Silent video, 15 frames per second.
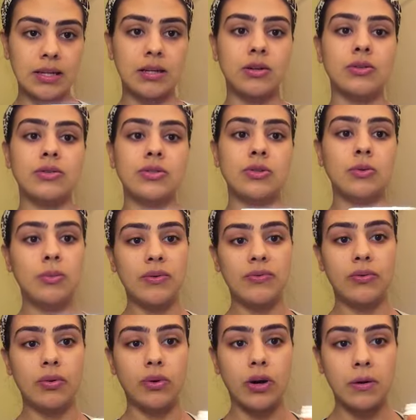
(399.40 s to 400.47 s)
and also
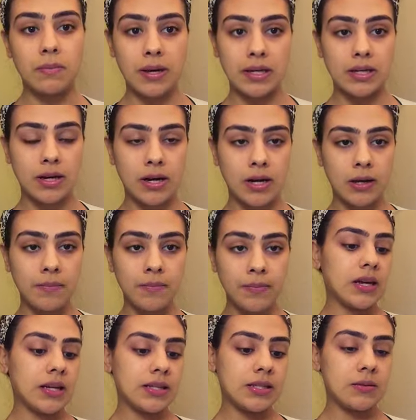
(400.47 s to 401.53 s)
before bedtime.
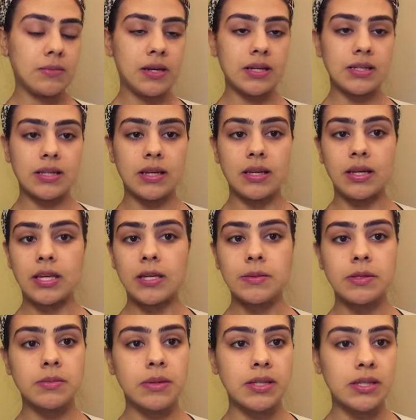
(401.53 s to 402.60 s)
It's amazing. It
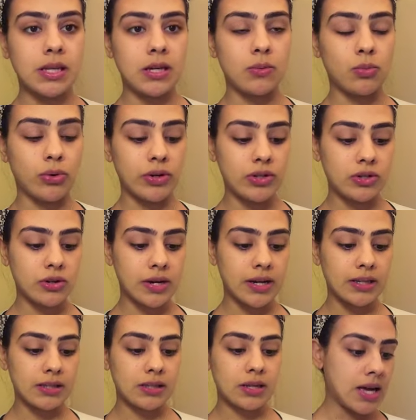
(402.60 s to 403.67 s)
keeps my skin
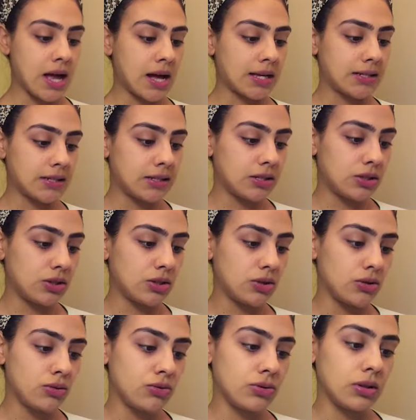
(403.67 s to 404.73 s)
moisturized. It has this
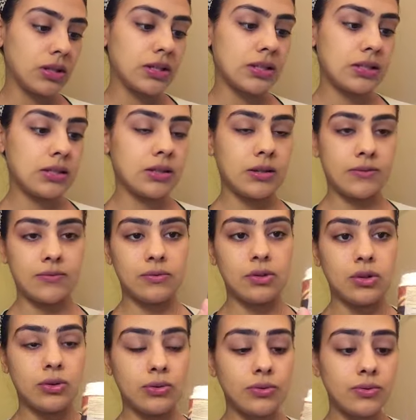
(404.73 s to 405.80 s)
huge list of
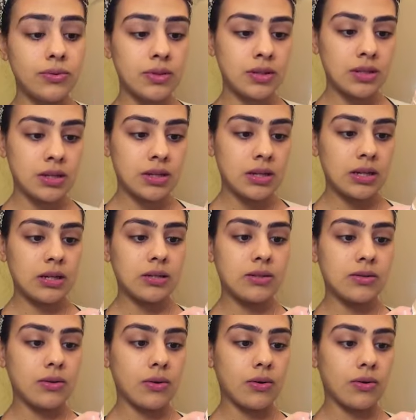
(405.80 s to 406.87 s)
no's,
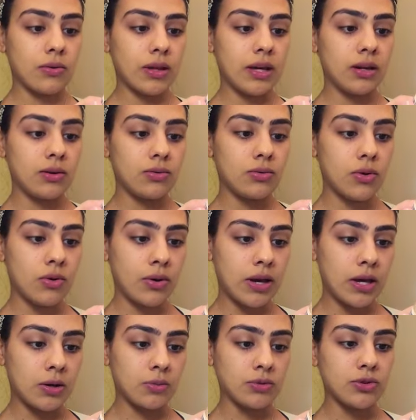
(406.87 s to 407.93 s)
so like no
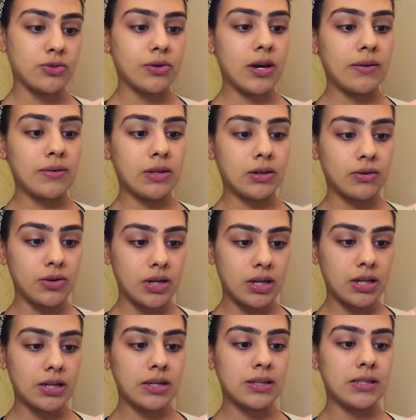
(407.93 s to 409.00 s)
animal derived
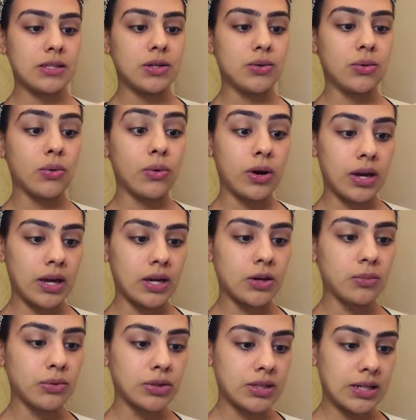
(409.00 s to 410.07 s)
ingredients or
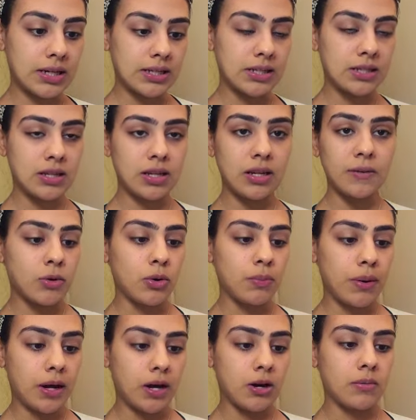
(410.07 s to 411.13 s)
animal testing, no
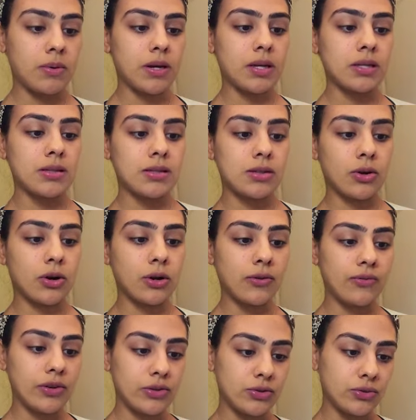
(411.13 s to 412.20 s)
parabens,
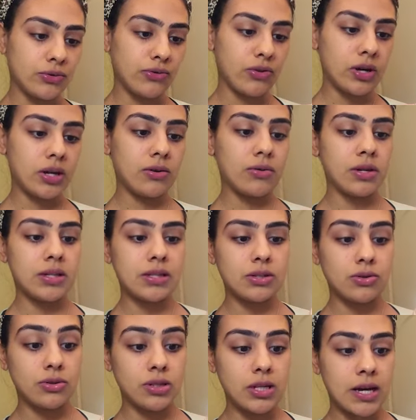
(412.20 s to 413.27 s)
artificial fragrance
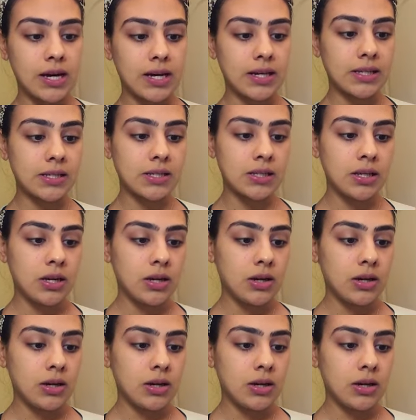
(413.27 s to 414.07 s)
or dyes,